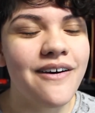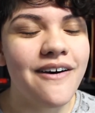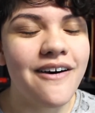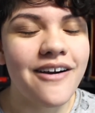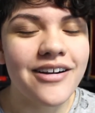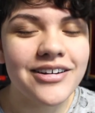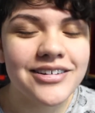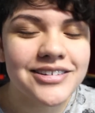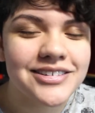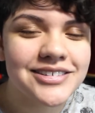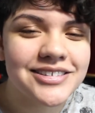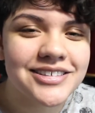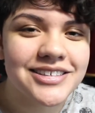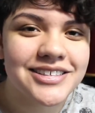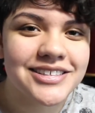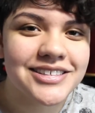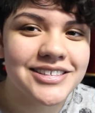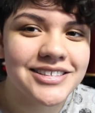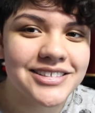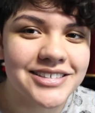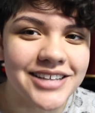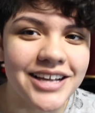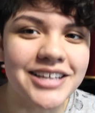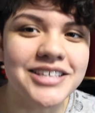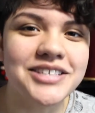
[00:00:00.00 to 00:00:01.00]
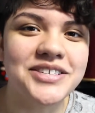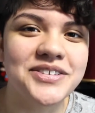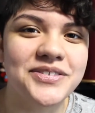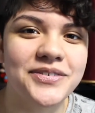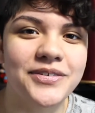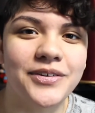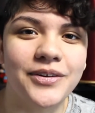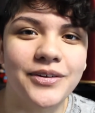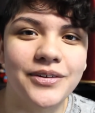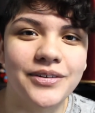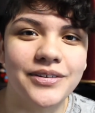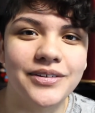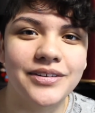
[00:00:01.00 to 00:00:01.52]
are
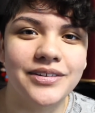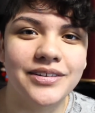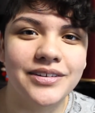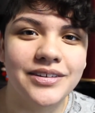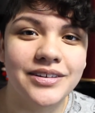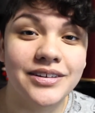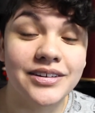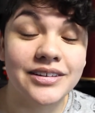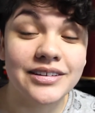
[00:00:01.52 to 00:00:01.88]
successful.